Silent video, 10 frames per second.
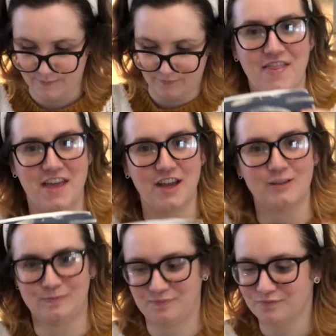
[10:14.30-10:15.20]
There you
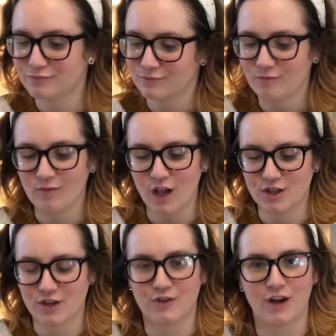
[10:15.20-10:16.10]
go.
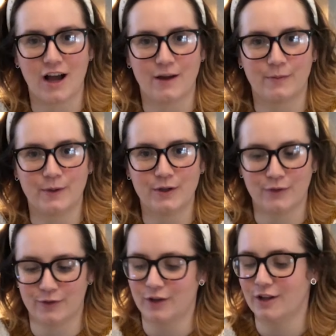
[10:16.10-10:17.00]
So you've got a
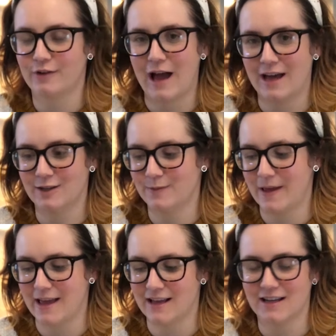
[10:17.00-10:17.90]
beautiful
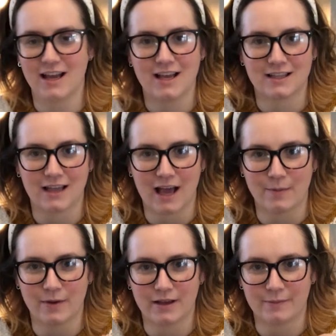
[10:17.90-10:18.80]
handmade
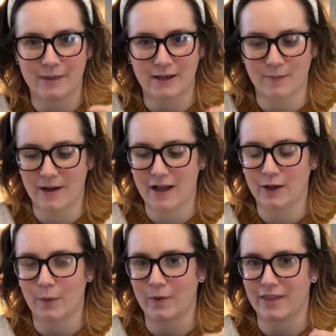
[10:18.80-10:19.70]
makeup
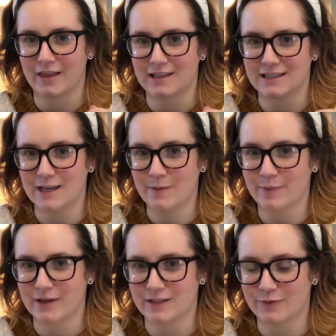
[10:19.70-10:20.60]
bag with a zip.
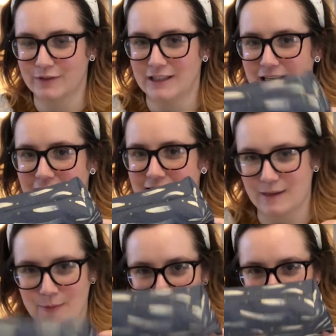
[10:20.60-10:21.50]
It's fully lined
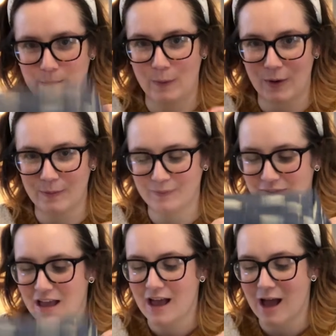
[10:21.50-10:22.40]
and box tab bottom,
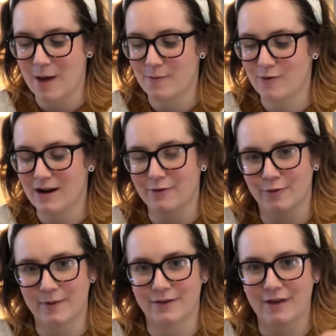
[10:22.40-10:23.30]
ready for a
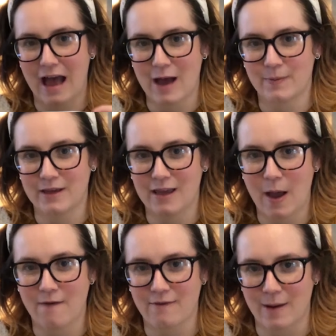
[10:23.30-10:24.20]
bit of happy
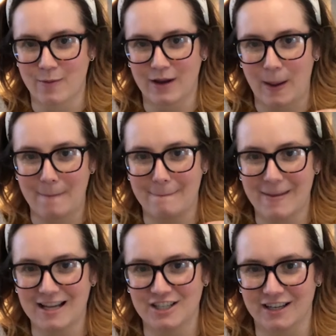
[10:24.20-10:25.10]
fabric and
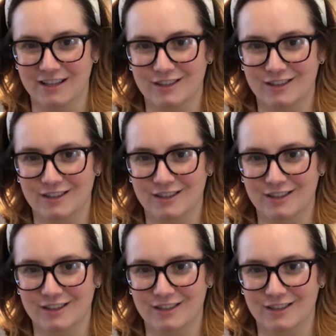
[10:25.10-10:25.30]
magic.